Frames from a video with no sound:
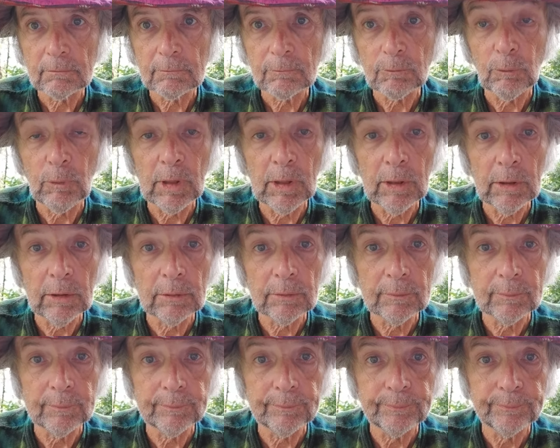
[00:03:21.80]
Wow.
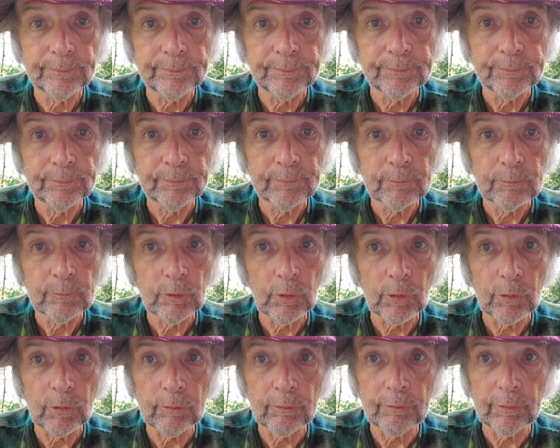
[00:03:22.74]

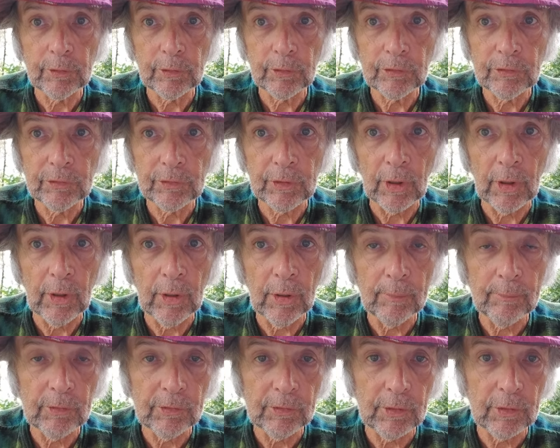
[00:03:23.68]
For the first
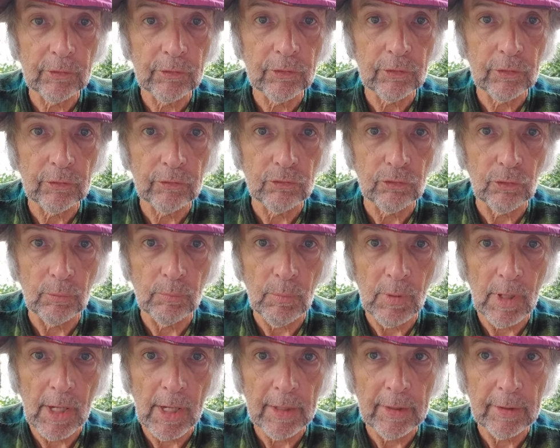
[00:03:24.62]
time since
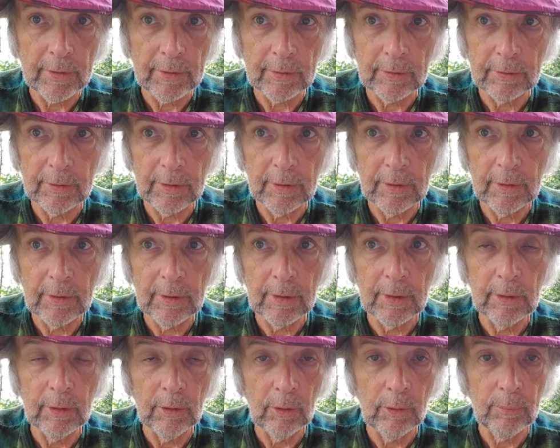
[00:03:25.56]
dramatically
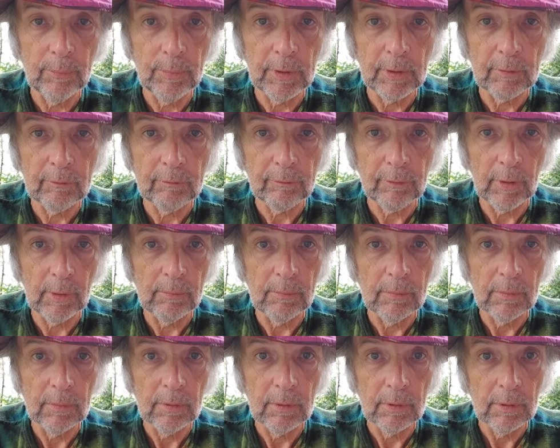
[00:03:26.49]
eloping
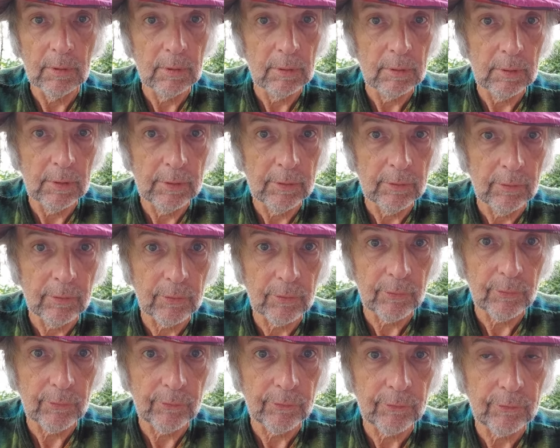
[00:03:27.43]
from
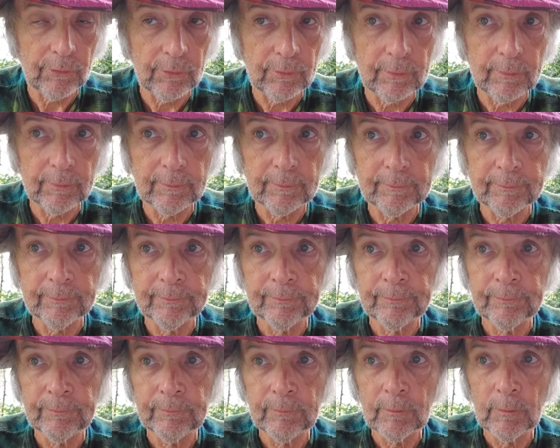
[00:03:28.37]
Lindos,
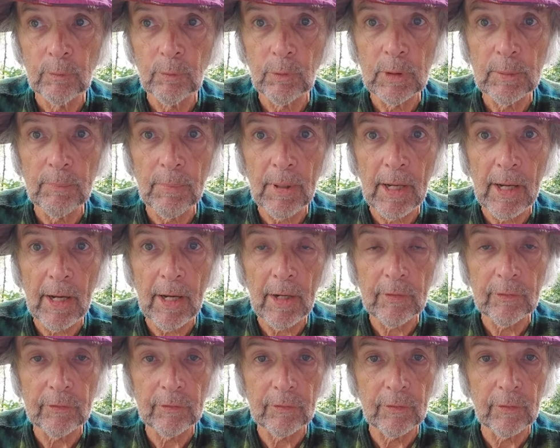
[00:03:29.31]
we
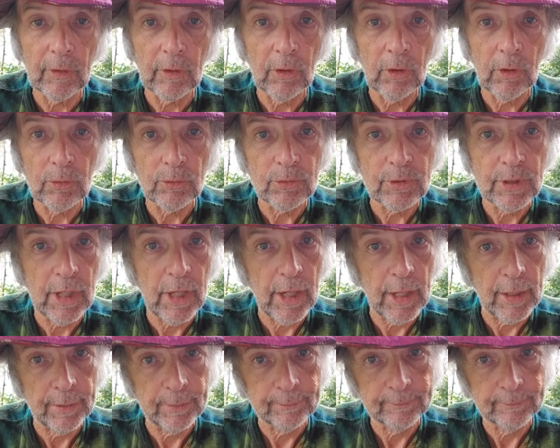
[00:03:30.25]
pass the whole day